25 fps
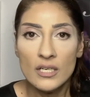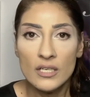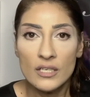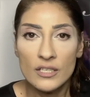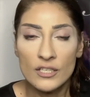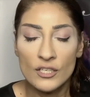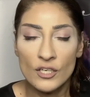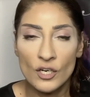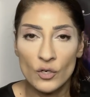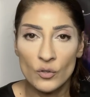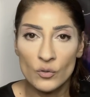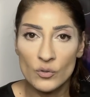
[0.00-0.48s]

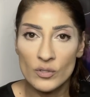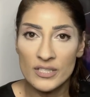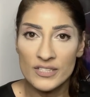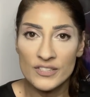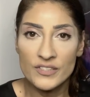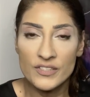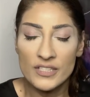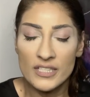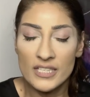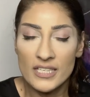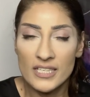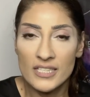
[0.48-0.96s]
you know,
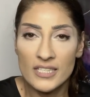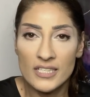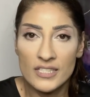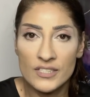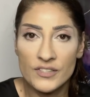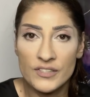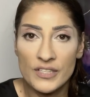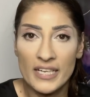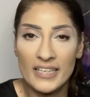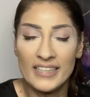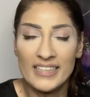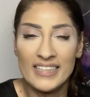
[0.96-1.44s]
it's
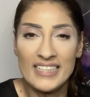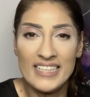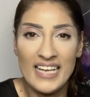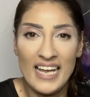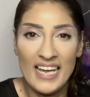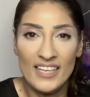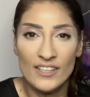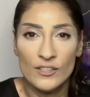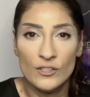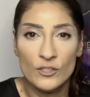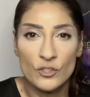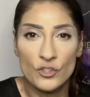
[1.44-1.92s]
it's like an
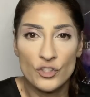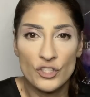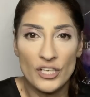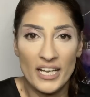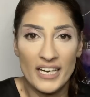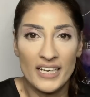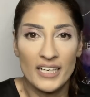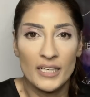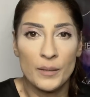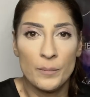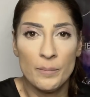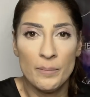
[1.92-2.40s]

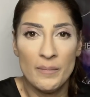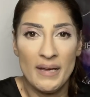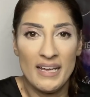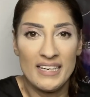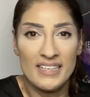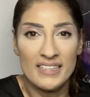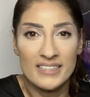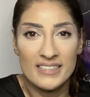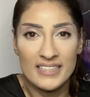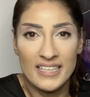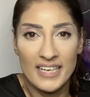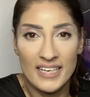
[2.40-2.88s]
energetic
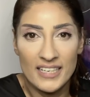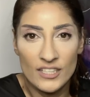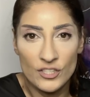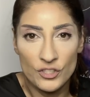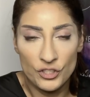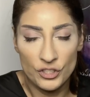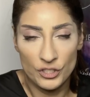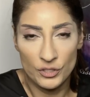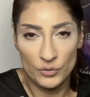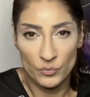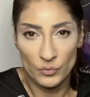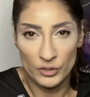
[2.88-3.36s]

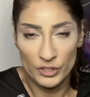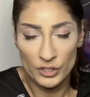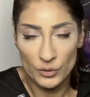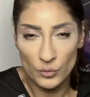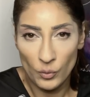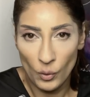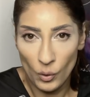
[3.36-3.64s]
meditation when you